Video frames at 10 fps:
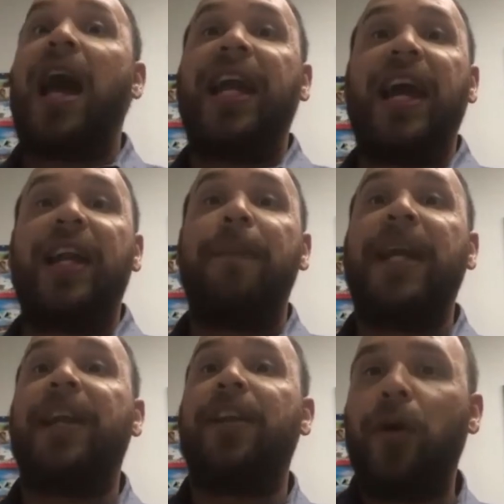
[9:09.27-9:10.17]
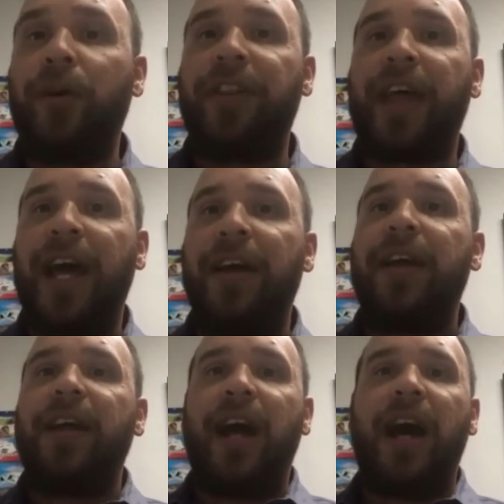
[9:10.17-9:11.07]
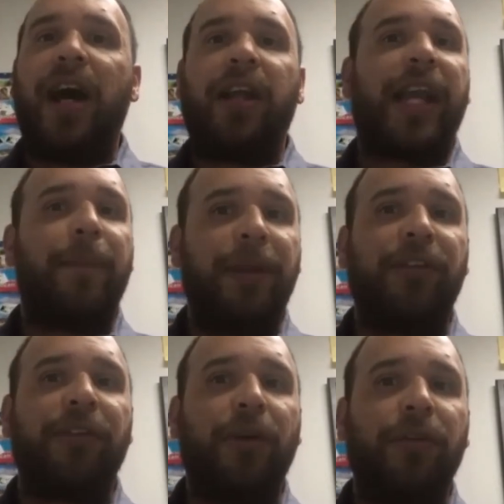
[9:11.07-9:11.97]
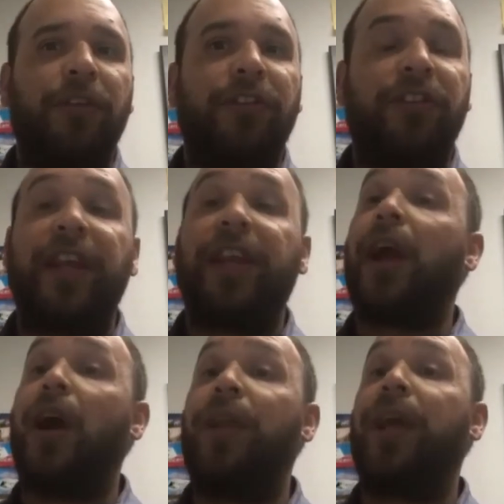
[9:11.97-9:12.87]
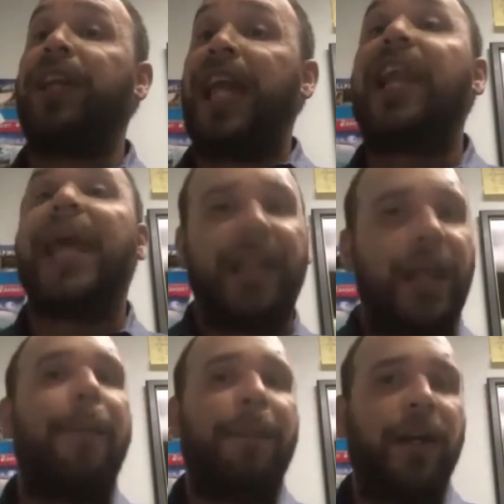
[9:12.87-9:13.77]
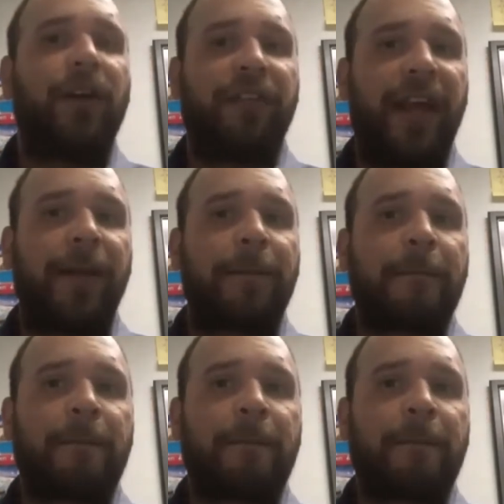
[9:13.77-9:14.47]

I kind of make a note of that, like a mental note, just to say like, oh, they like that bigger set.